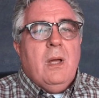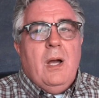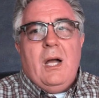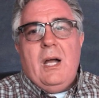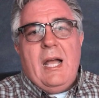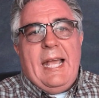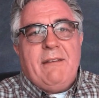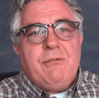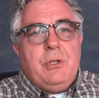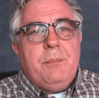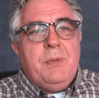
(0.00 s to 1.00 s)
I have
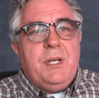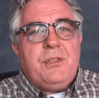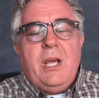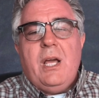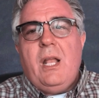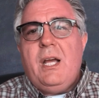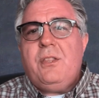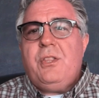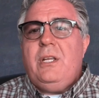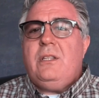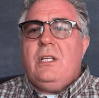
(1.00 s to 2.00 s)
to admit that I
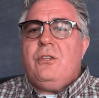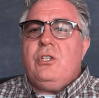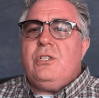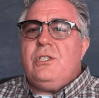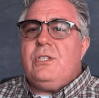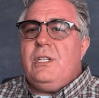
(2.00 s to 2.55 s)
think that this